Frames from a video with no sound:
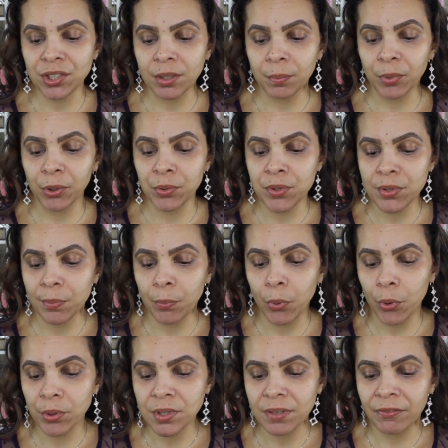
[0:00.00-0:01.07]
the appearance of
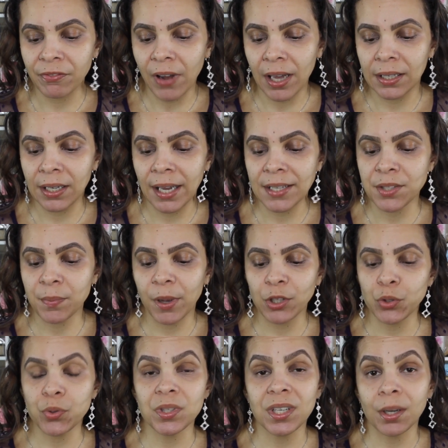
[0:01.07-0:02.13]
pores and fine lines by
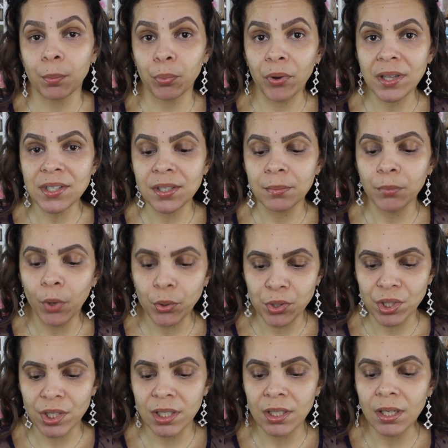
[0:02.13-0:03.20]
using a pressing
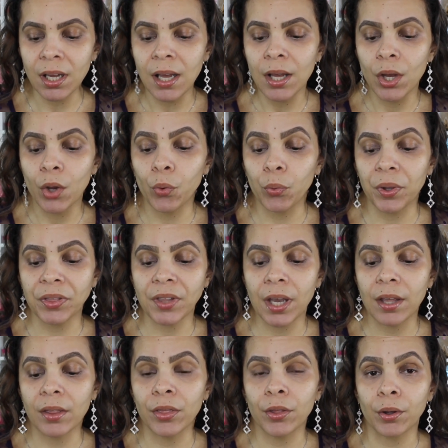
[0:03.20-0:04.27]
motion with
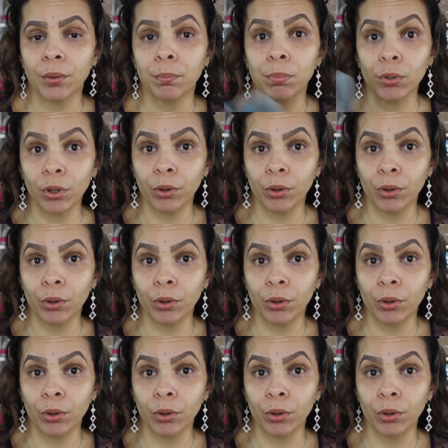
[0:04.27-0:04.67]
a